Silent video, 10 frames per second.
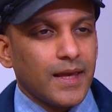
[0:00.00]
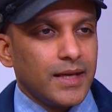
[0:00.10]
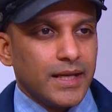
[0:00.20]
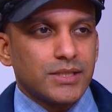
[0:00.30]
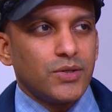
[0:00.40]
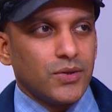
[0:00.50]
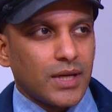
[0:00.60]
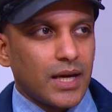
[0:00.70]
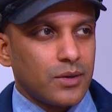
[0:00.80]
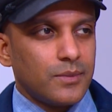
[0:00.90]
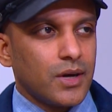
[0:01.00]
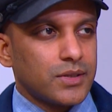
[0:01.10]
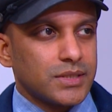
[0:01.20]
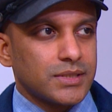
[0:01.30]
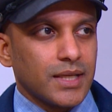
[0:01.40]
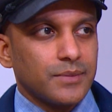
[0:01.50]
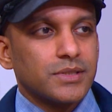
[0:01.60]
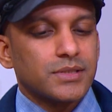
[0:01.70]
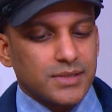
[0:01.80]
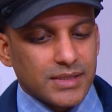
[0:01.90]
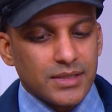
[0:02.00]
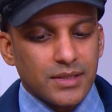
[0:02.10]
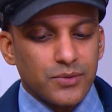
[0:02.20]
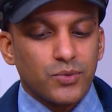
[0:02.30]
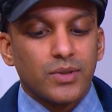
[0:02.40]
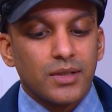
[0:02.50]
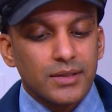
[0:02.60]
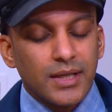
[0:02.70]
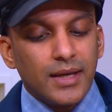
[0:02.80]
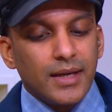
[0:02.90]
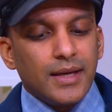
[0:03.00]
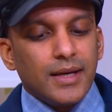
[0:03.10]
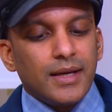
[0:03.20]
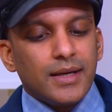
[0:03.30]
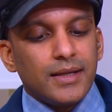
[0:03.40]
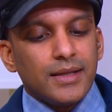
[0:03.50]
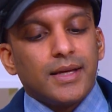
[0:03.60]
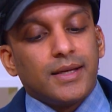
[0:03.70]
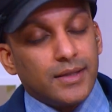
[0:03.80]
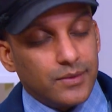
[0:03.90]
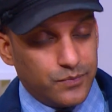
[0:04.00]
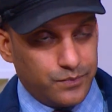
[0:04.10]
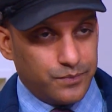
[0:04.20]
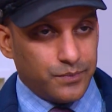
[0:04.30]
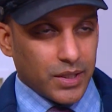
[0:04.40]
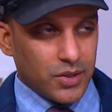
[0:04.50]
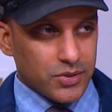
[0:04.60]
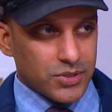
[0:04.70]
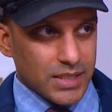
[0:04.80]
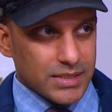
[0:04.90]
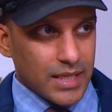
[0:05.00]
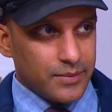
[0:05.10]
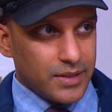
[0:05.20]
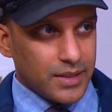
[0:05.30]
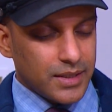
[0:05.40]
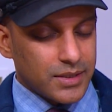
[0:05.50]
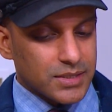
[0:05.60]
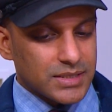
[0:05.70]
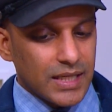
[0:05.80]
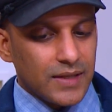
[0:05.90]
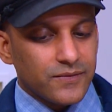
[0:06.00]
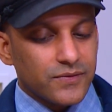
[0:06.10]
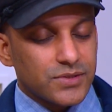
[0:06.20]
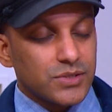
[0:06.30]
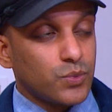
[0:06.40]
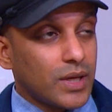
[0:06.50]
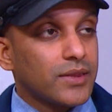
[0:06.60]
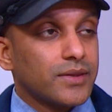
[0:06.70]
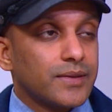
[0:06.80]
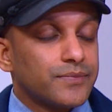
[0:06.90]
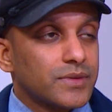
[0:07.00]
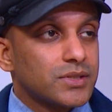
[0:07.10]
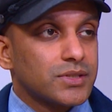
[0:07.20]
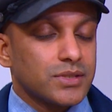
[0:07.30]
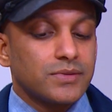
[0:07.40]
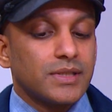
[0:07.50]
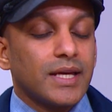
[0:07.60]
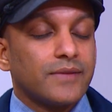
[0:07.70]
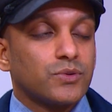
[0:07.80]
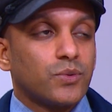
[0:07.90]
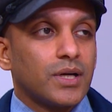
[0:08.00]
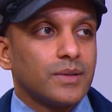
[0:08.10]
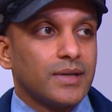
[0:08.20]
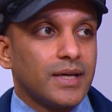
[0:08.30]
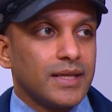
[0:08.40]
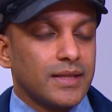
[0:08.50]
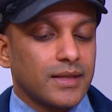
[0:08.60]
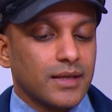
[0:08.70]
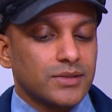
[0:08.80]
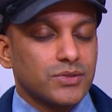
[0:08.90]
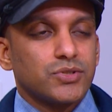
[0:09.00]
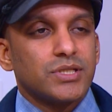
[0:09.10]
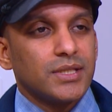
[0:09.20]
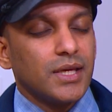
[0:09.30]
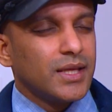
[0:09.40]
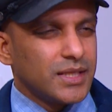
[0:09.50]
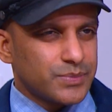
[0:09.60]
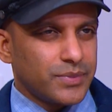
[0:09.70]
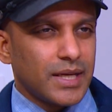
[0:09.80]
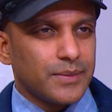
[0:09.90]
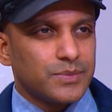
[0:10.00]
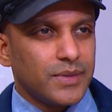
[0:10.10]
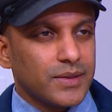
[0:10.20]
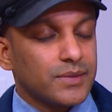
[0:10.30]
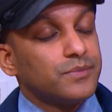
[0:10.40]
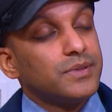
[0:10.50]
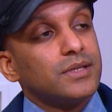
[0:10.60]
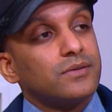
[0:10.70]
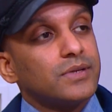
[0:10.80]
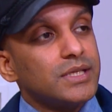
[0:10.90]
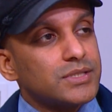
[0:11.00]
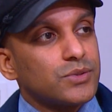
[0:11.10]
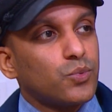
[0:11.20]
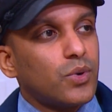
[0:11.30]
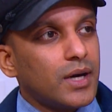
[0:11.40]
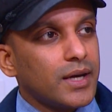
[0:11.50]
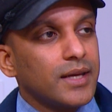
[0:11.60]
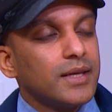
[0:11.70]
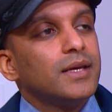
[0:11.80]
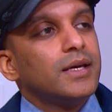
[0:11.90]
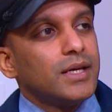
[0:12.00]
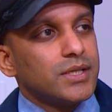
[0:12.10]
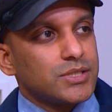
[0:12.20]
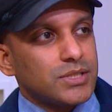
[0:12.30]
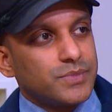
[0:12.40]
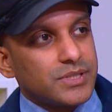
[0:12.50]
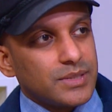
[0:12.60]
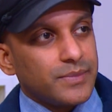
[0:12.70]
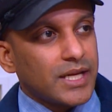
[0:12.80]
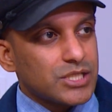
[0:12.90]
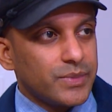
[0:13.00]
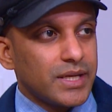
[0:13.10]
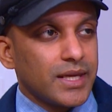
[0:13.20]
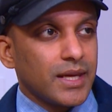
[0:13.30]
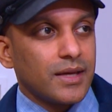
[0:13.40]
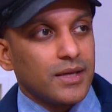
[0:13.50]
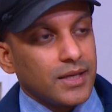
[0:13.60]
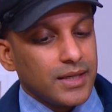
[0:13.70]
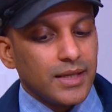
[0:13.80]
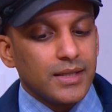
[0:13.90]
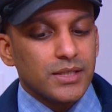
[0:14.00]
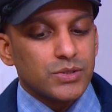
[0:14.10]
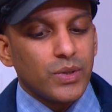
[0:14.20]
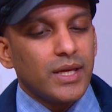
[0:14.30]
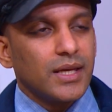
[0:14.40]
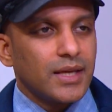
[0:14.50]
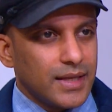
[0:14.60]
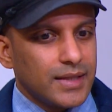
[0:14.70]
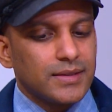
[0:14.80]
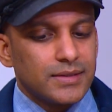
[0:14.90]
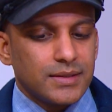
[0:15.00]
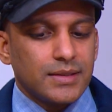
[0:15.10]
It's not our modern time, it's another world. By contrast, Emma herself, she's wealthy. She doesn't really have to worry about anything. So this perhaps might be a reason why she's busy matchmaking in this way, and